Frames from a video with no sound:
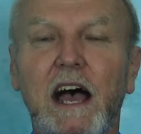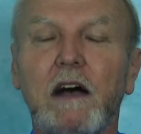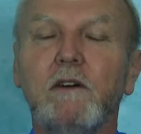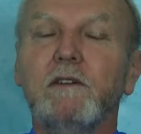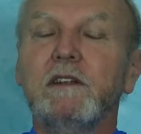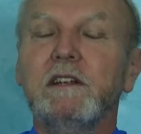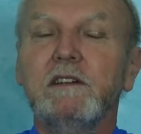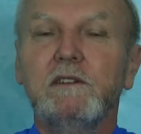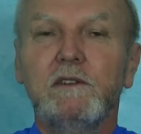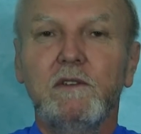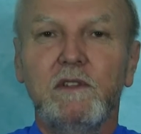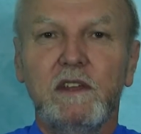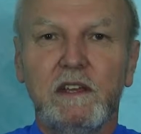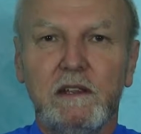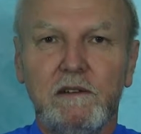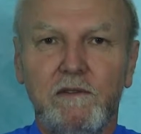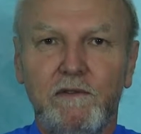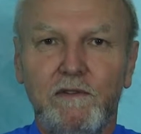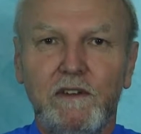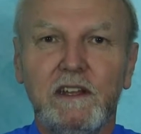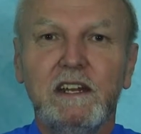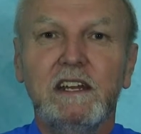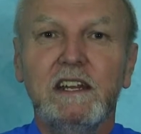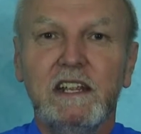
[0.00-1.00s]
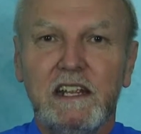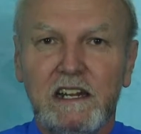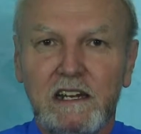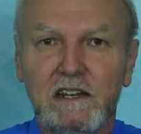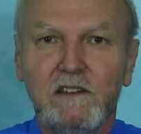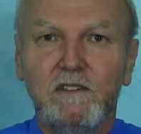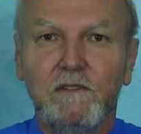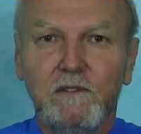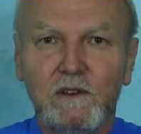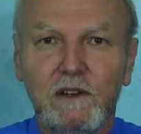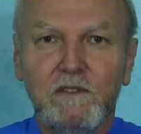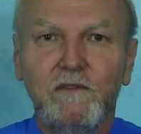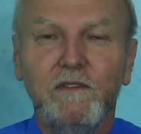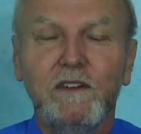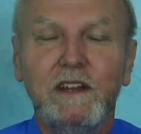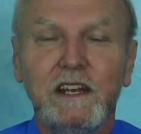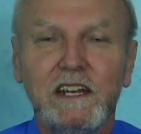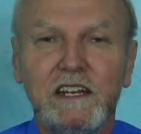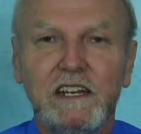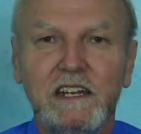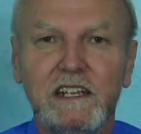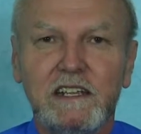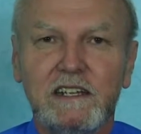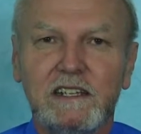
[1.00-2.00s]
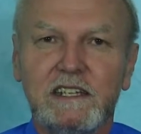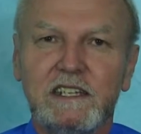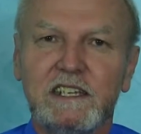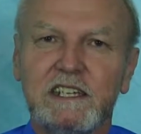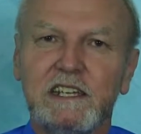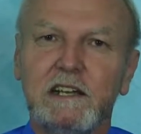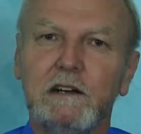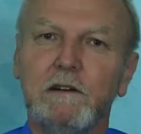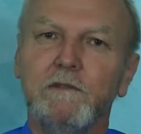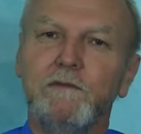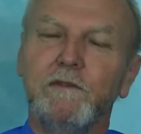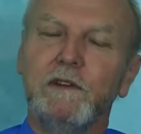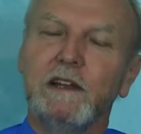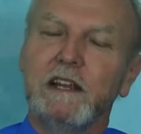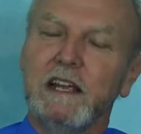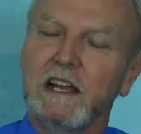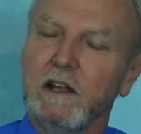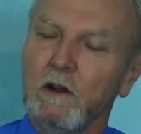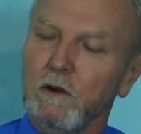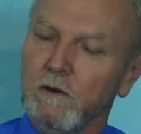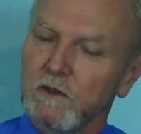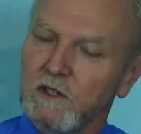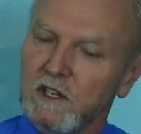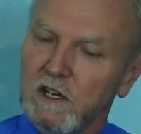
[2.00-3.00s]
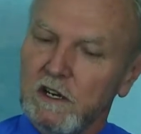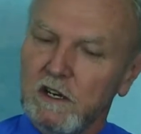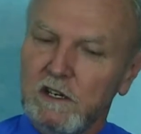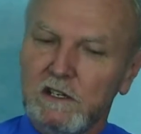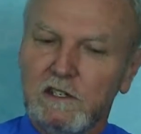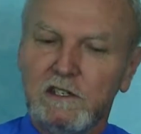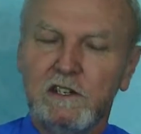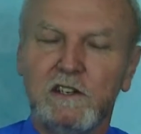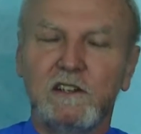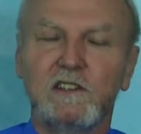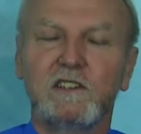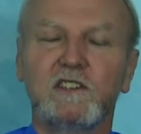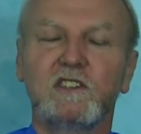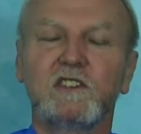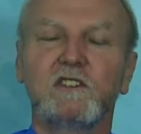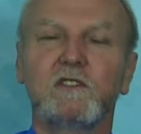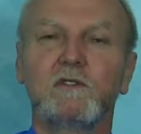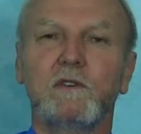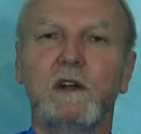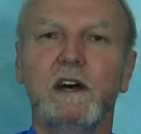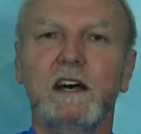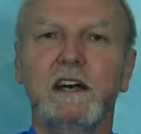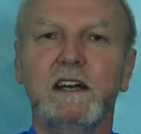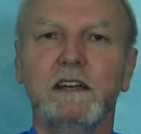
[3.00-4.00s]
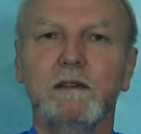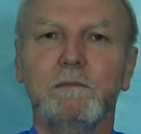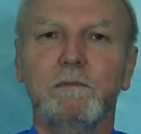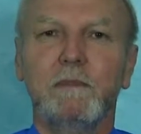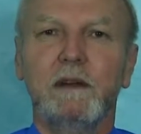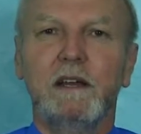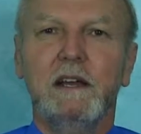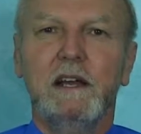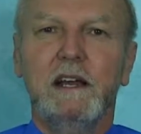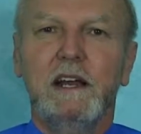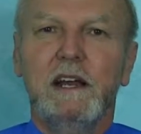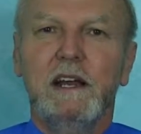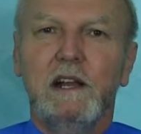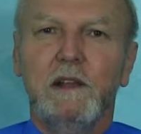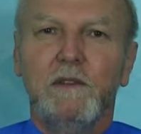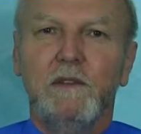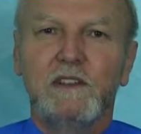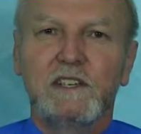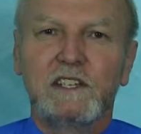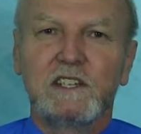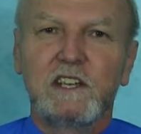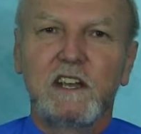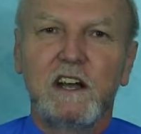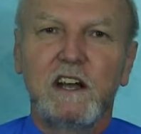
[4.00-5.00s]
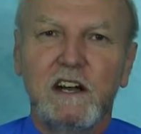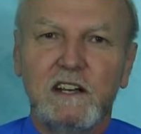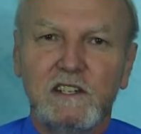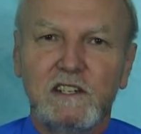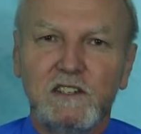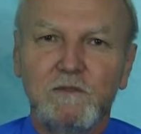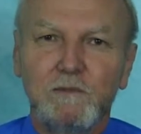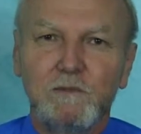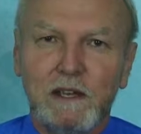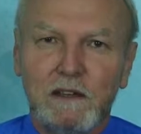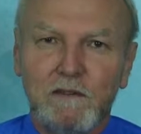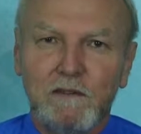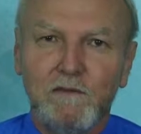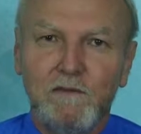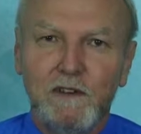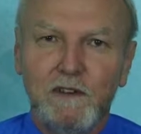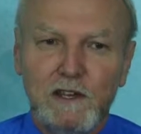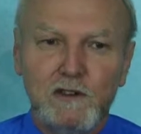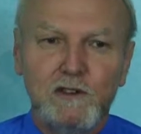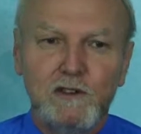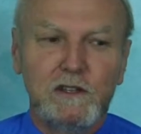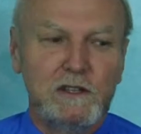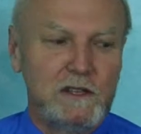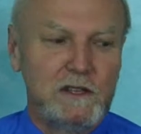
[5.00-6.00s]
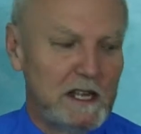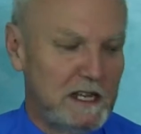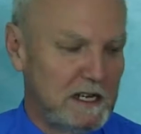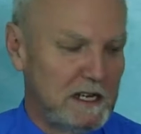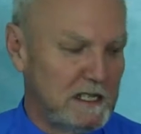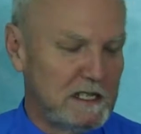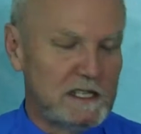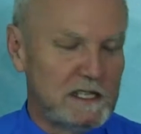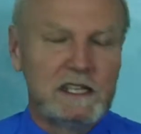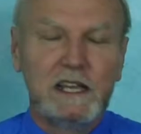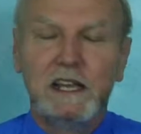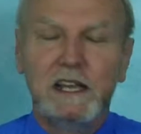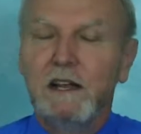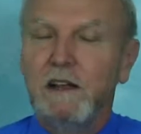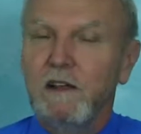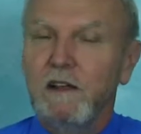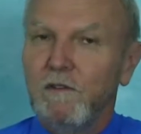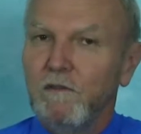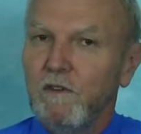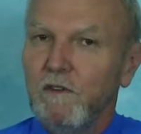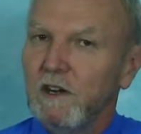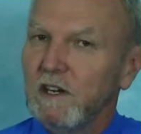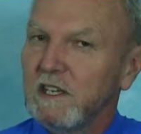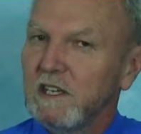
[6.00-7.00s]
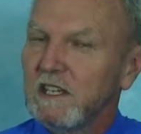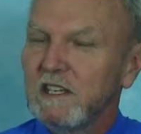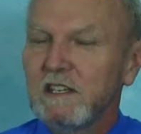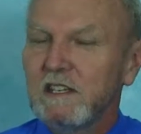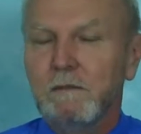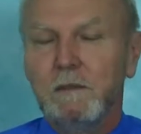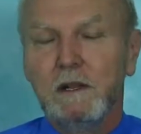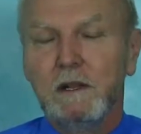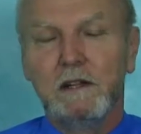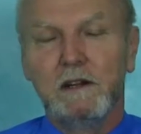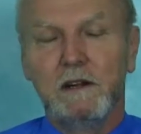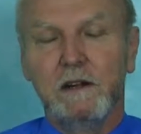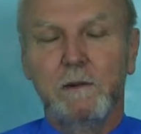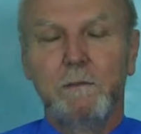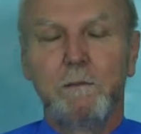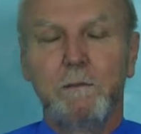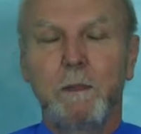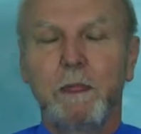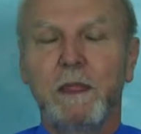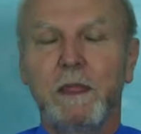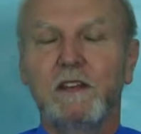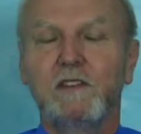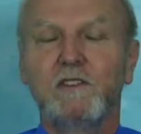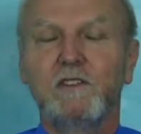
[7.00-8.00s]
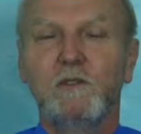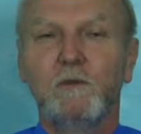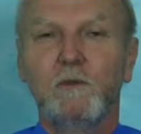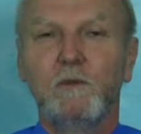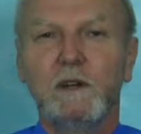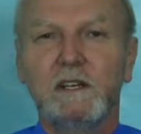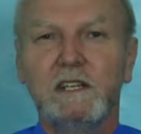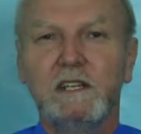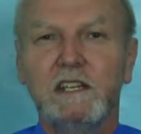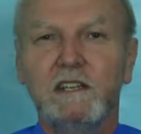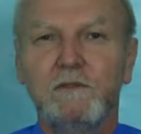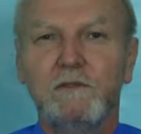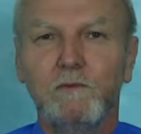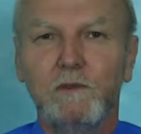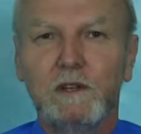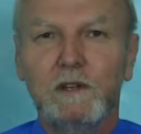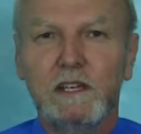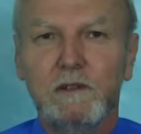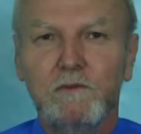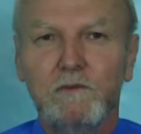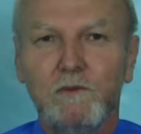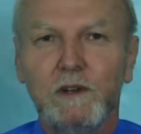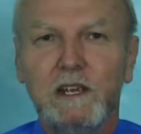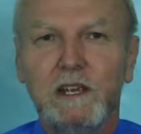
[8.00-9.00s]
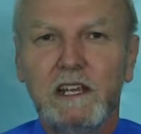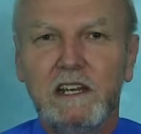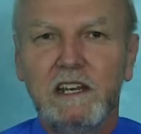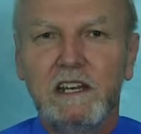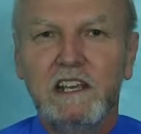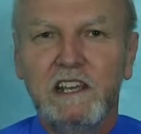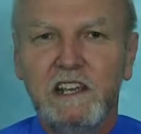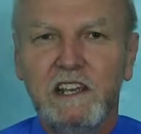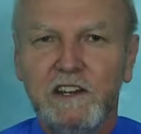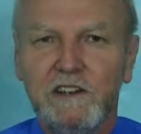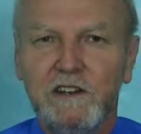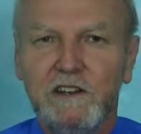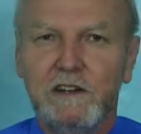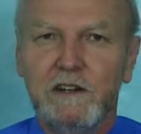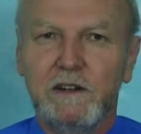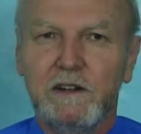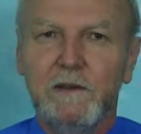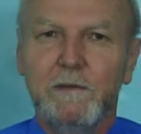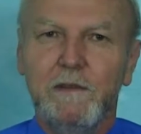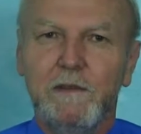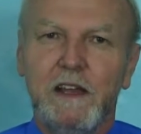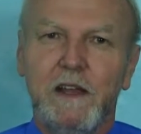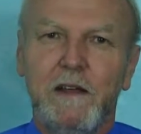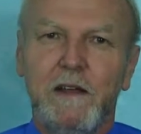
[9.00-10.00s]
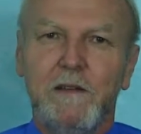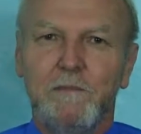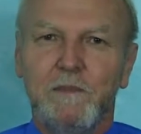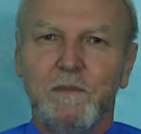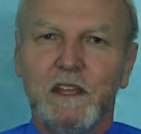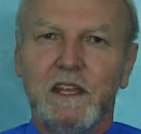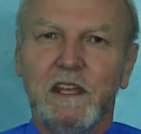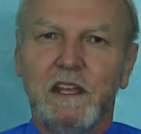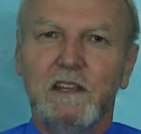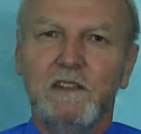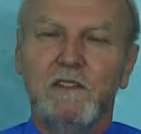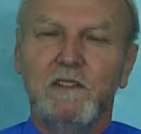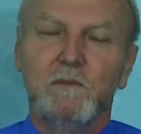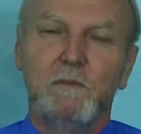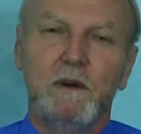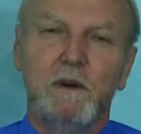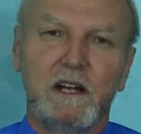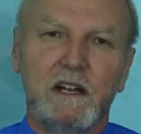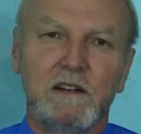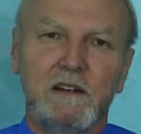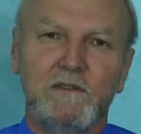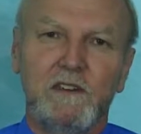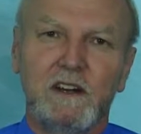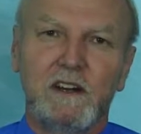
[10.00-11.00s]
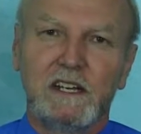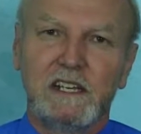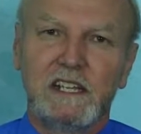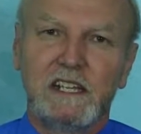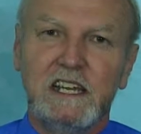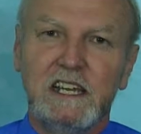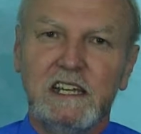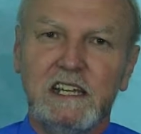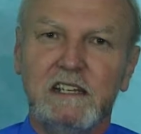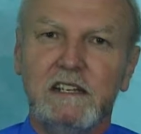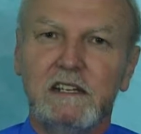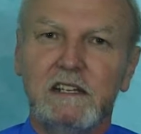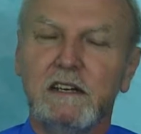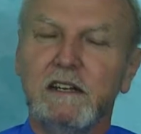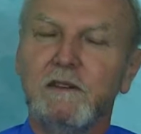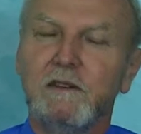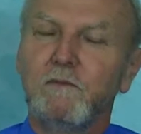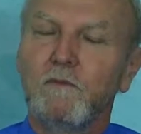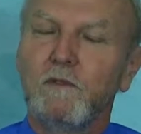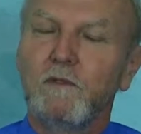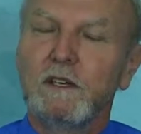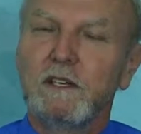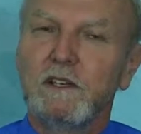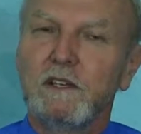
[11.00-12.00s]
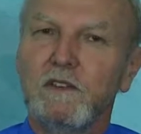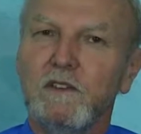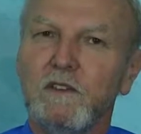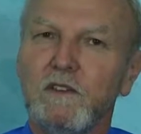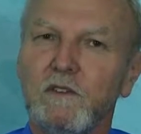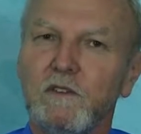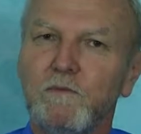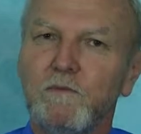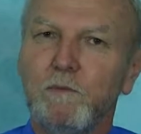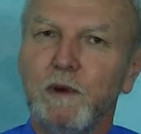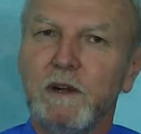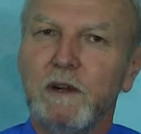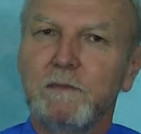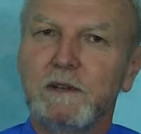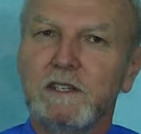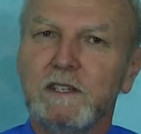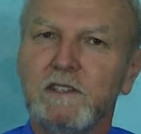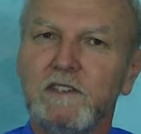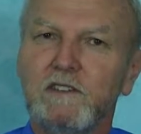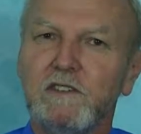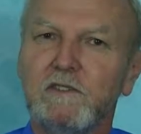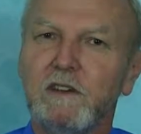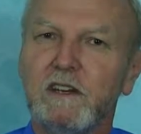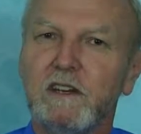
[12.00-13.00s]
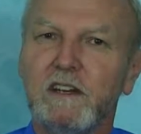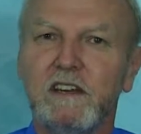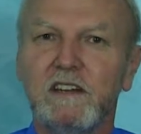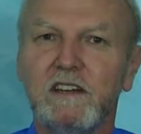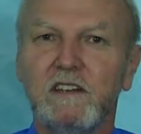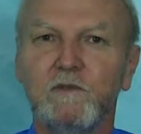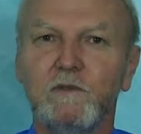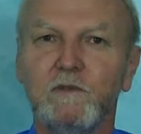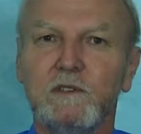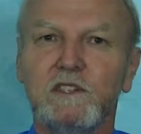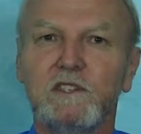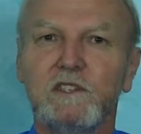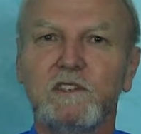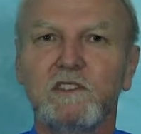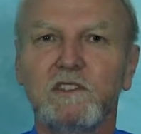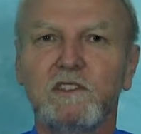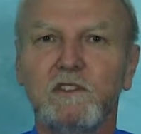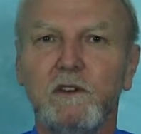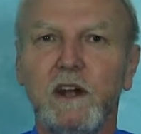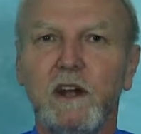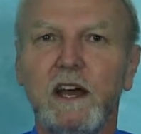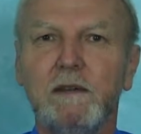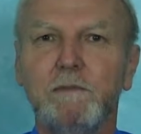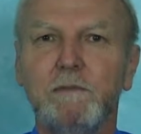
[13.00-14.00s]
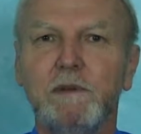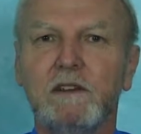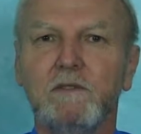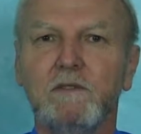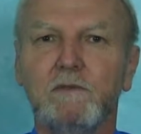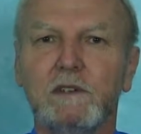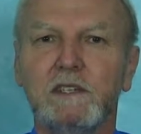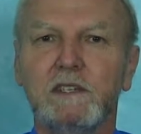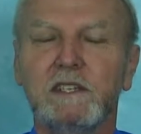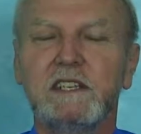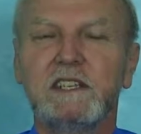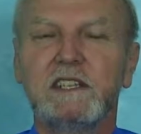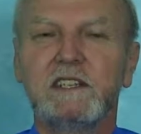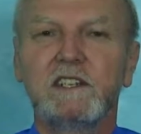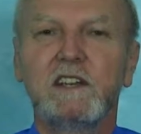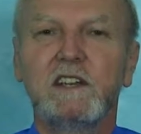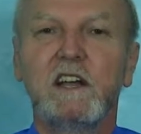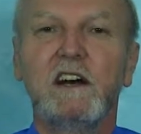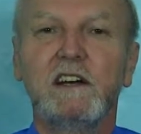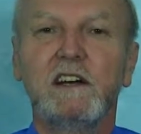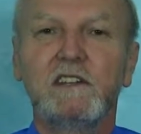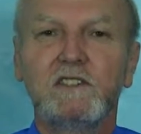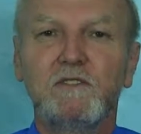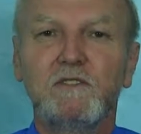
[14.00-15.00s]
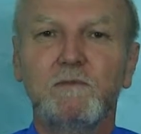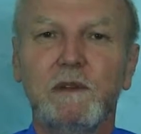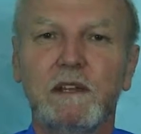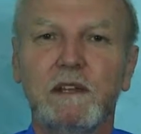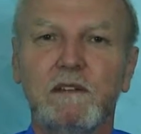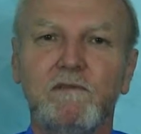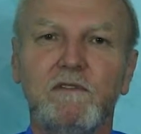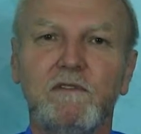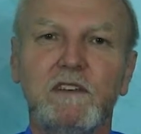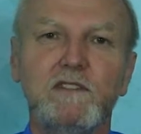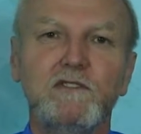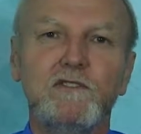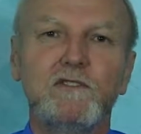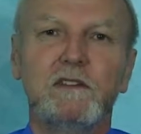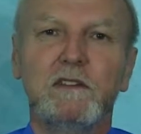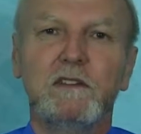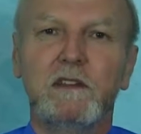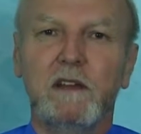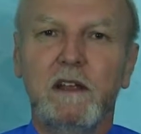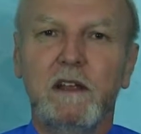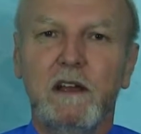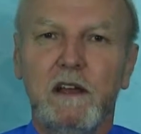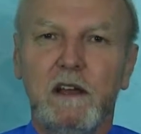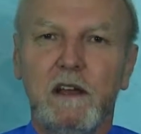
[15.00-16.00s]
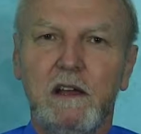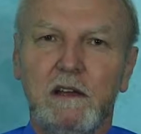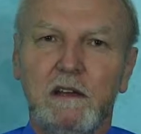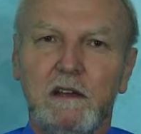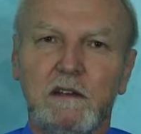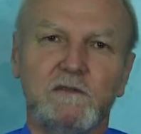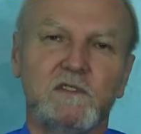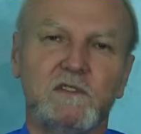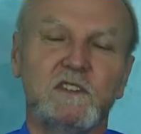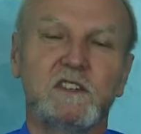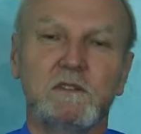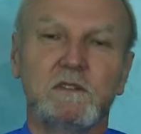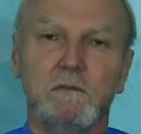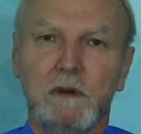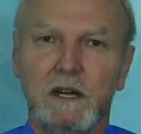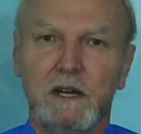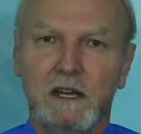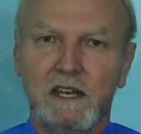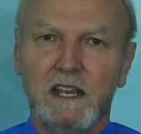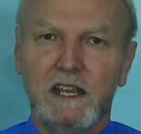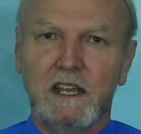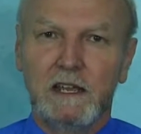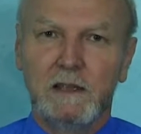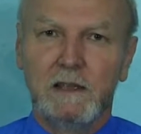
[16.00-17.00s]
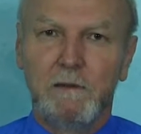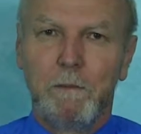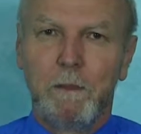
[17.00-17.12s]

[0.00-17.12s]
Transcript: out into the into infinity itself. And he goes on to describe this cosmic vision that is very similar to what we read here in the Bhagawad Gita. And what Paramhansa Yogananda was describing was this cosmic vision of Samadhi.